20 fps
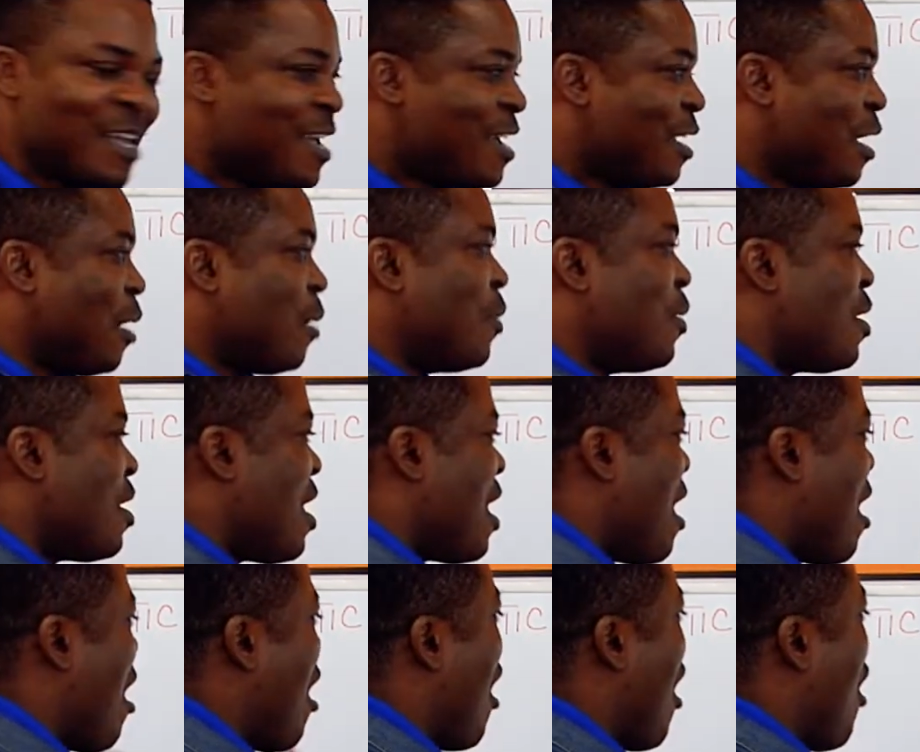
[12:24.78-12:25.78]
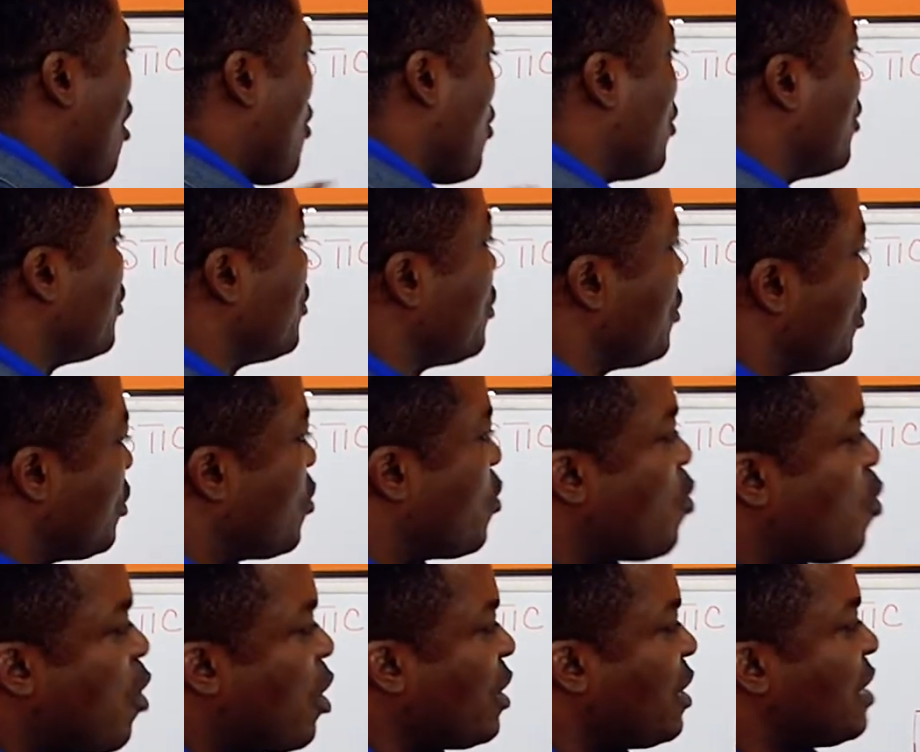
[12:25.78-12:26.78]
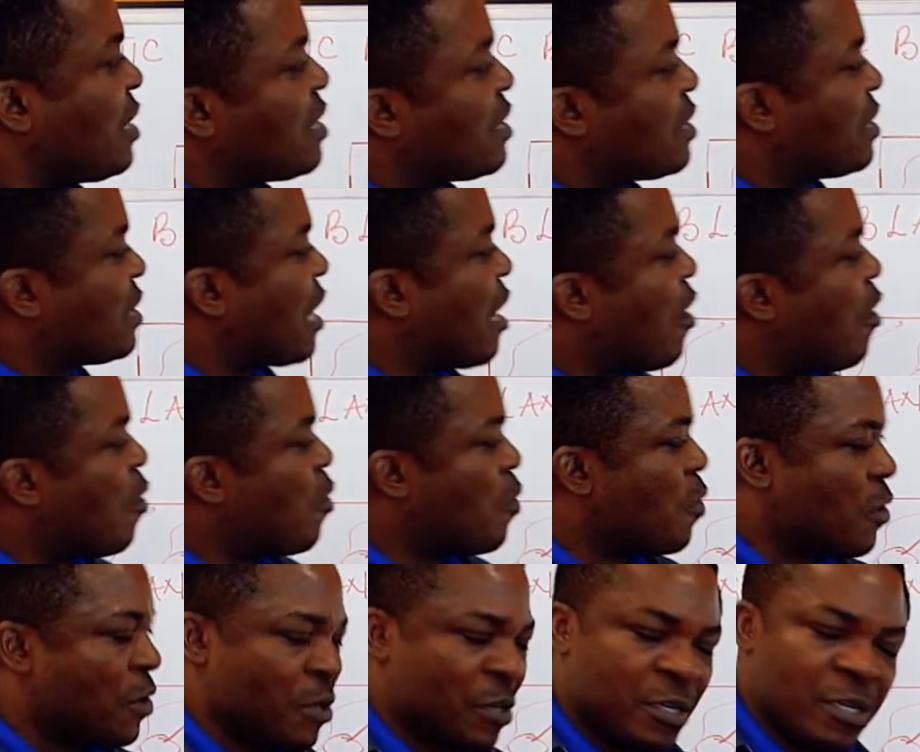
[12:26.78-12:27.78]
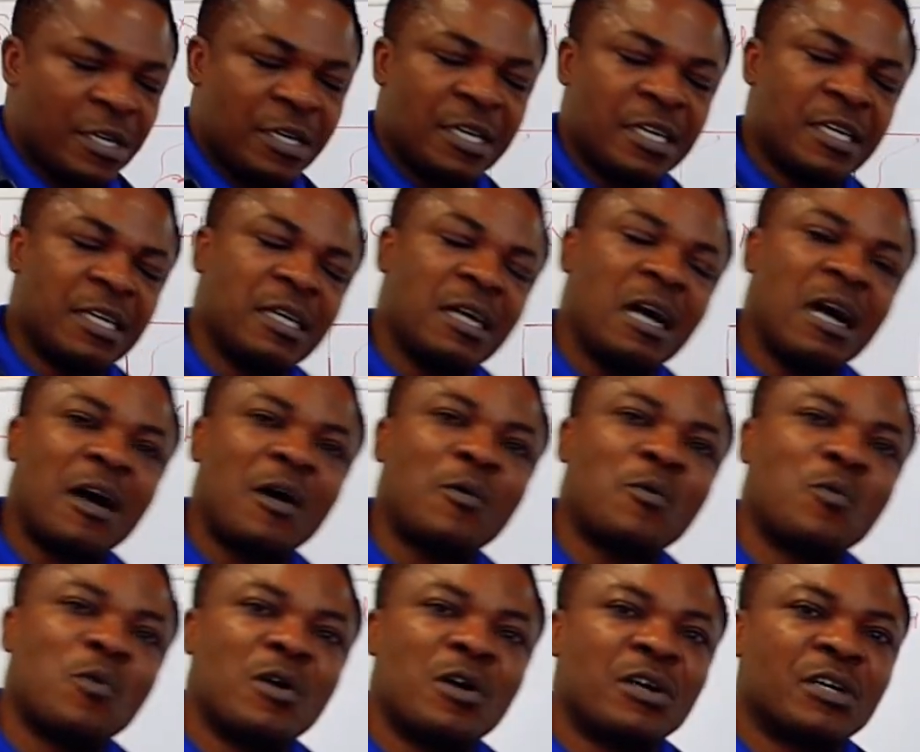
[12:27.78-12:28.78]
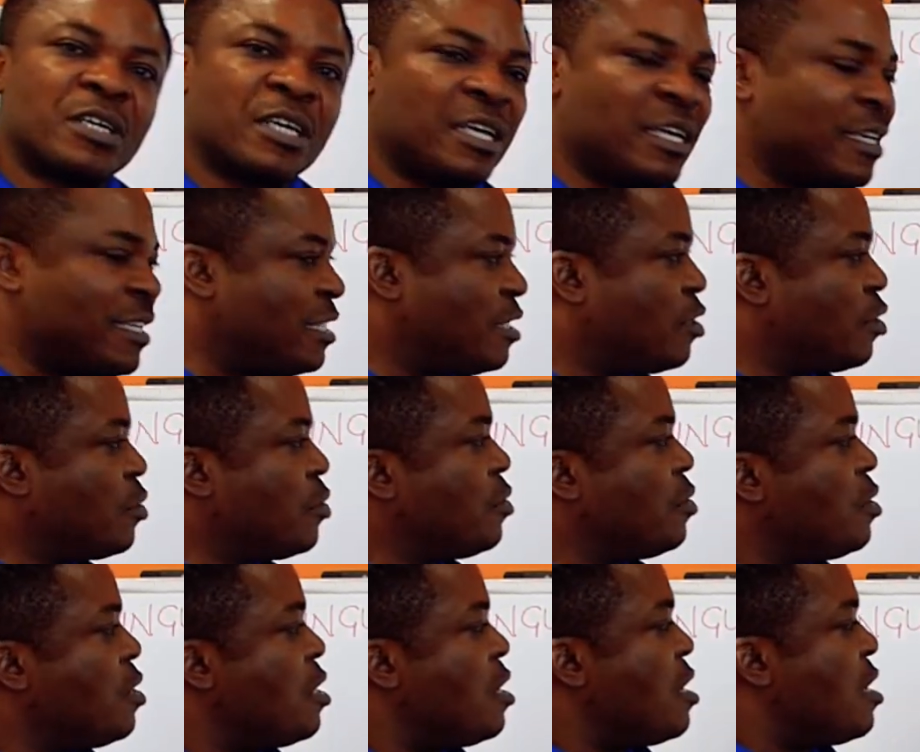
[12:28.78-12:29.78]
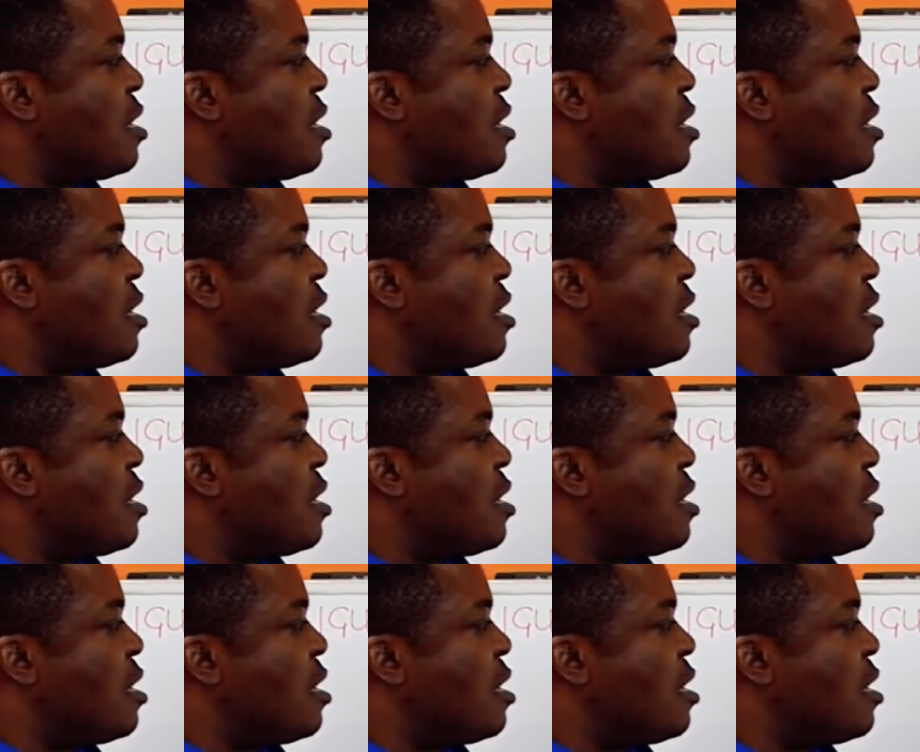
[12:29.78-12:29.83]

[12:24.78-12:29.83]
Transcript: Now, what is our work here? Our work is to